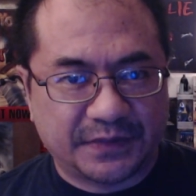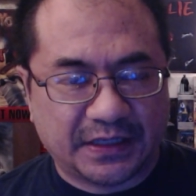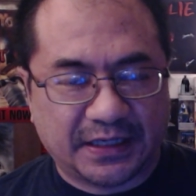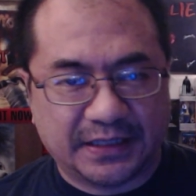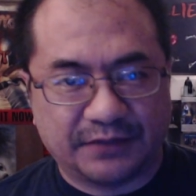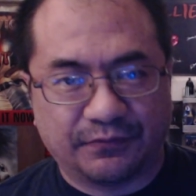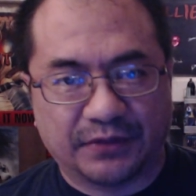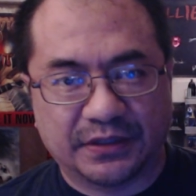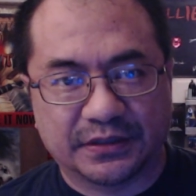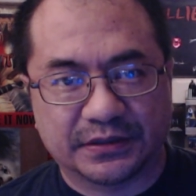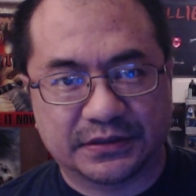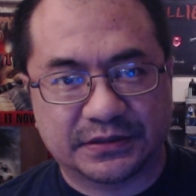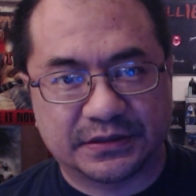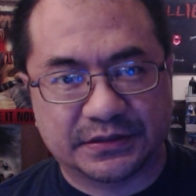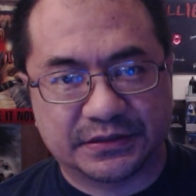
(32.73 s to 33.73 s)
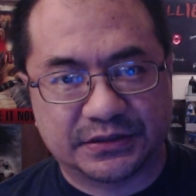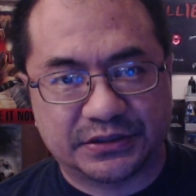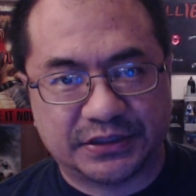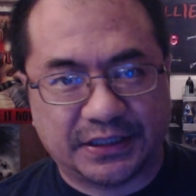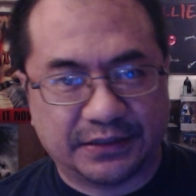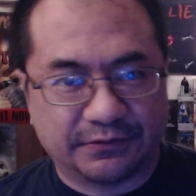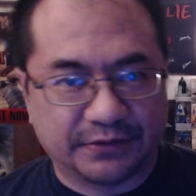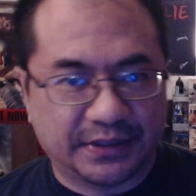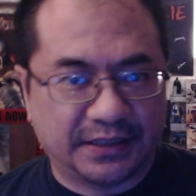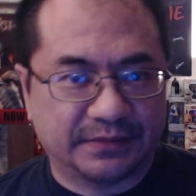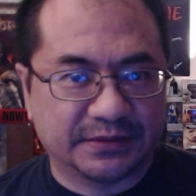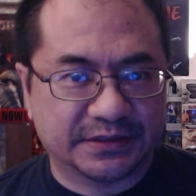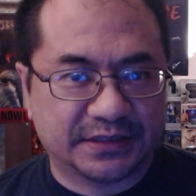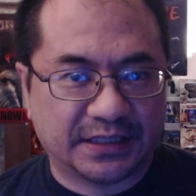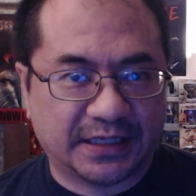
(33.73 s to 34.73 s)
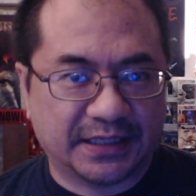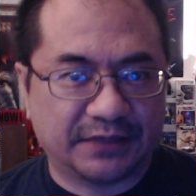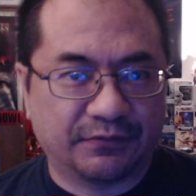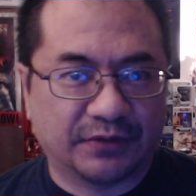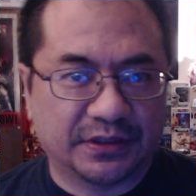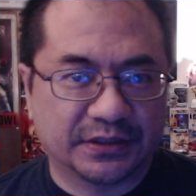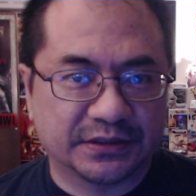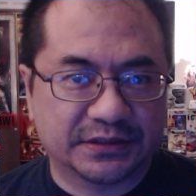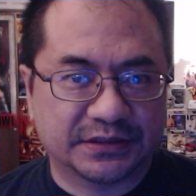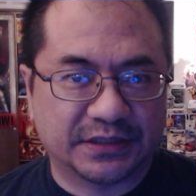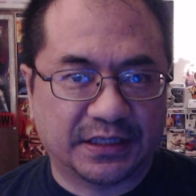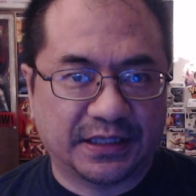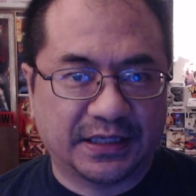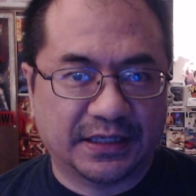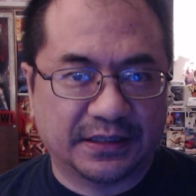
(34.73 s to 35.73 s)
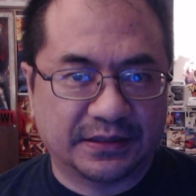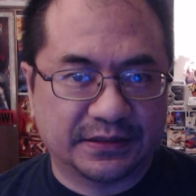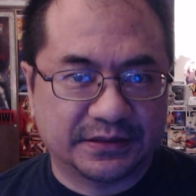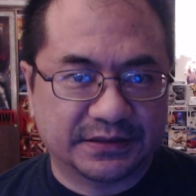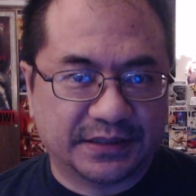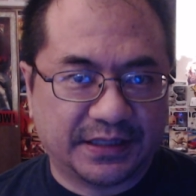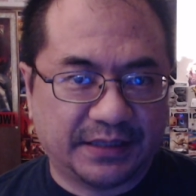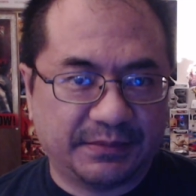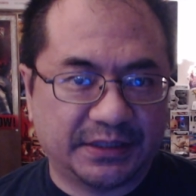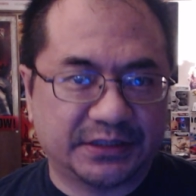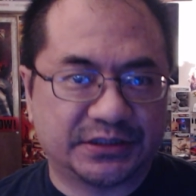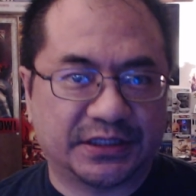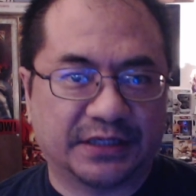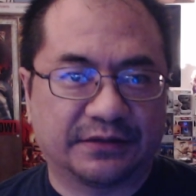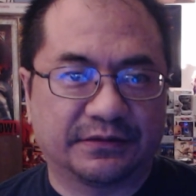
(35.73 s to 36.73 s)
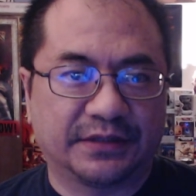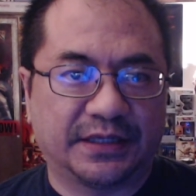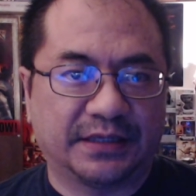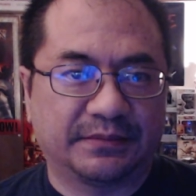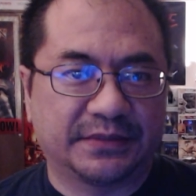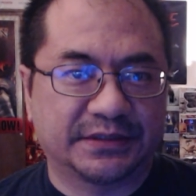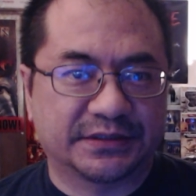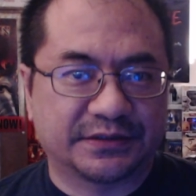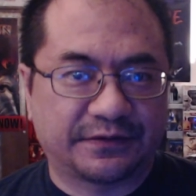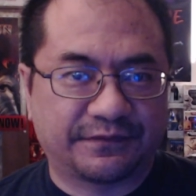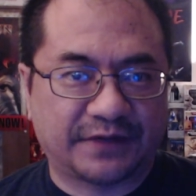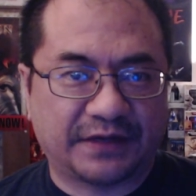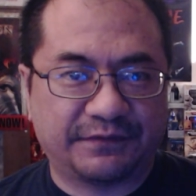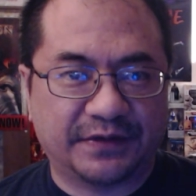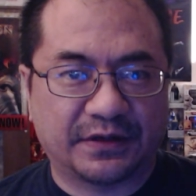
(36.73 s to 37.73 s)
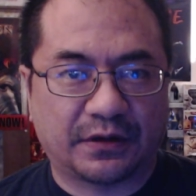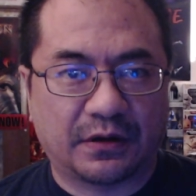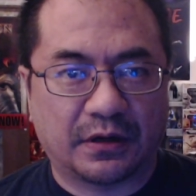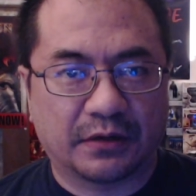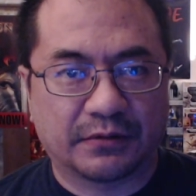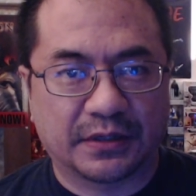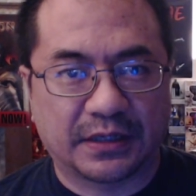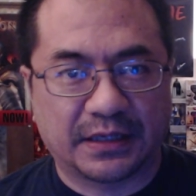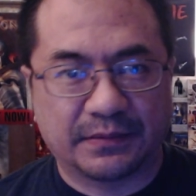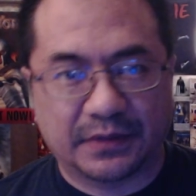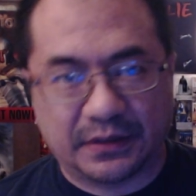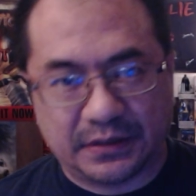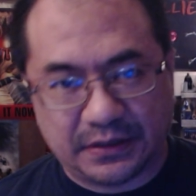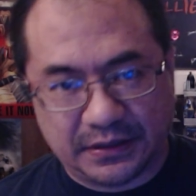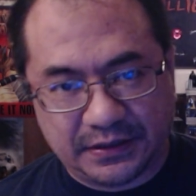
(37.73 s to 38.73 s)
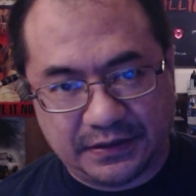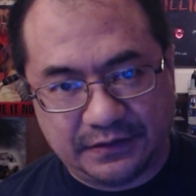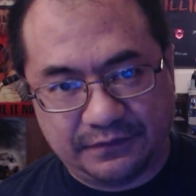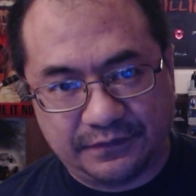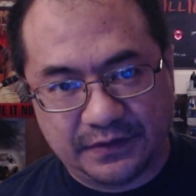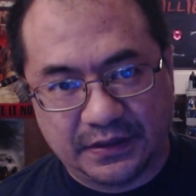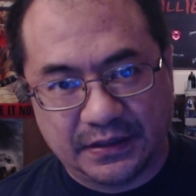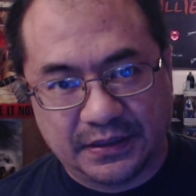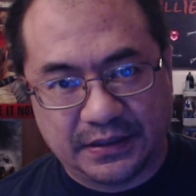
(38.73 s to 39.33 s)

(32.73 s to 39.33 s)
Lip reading: Todd Walnuts. His channel name is Todd Walnuts, and his gaming channel name is Surviving the Horror. I'm gonna leave,